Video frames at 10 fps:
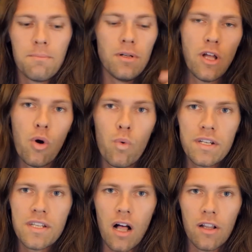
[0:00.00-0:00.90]
below
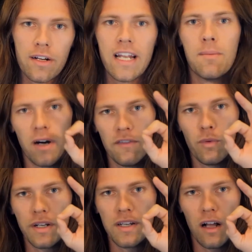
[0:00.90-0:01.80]
$1 and above
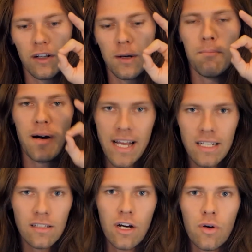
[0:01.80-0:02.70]
$1,
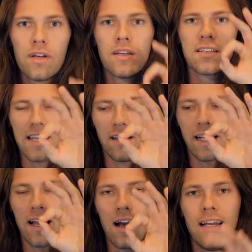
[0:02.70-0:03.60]
buying low,
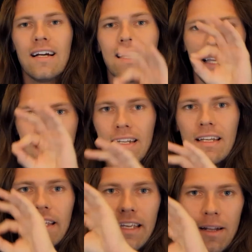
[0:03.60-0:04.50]
selling high again and
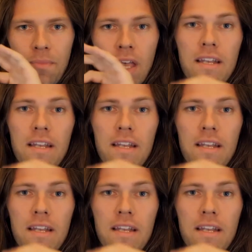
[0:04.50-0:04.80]
again.